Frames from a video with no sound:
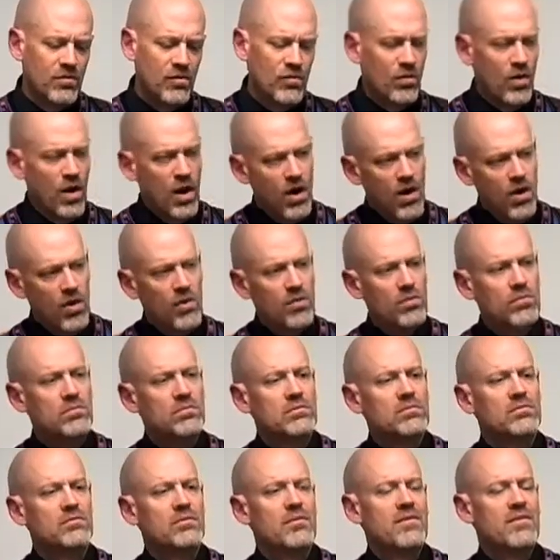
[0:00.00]
grow,
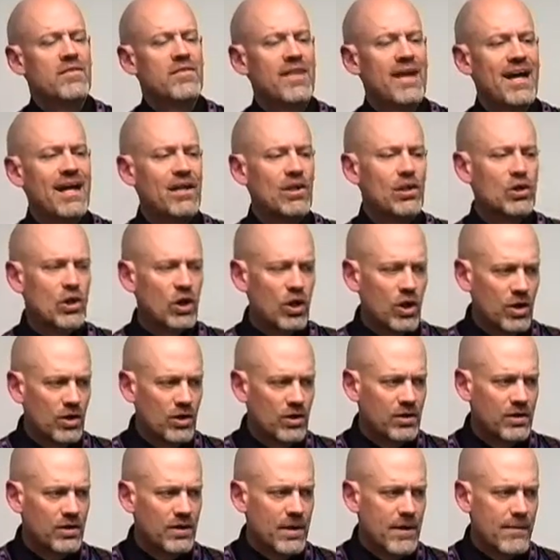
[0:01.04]
they
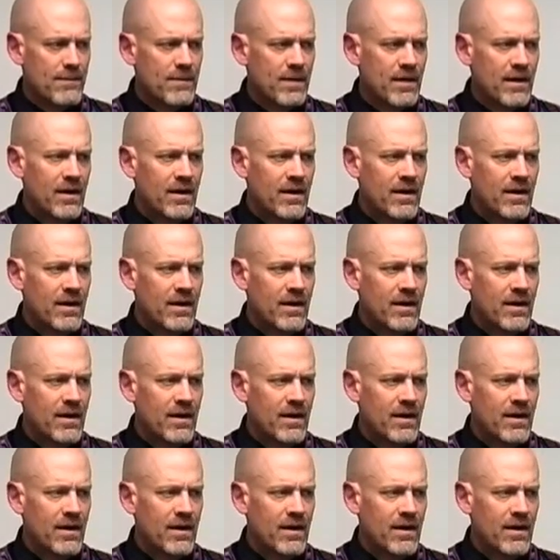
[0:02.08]
learn,